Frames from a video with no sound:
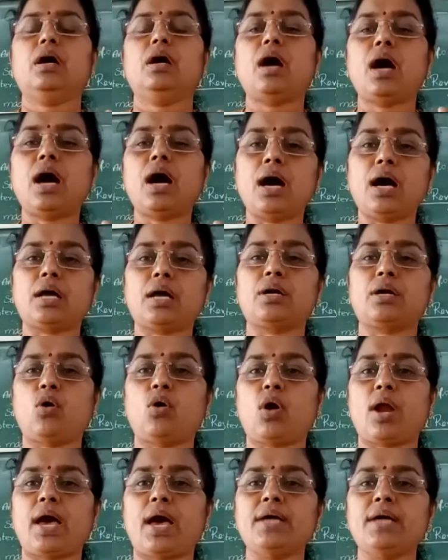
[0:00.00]
are
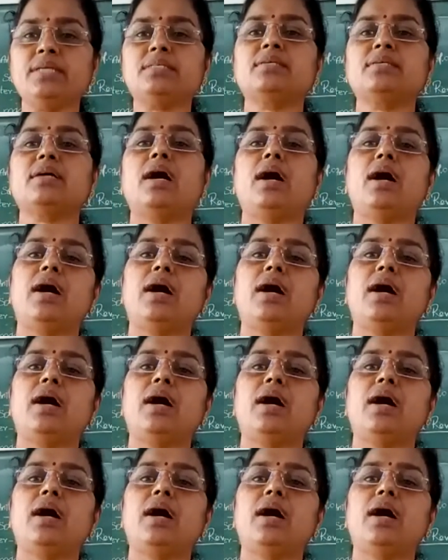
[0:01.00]
known as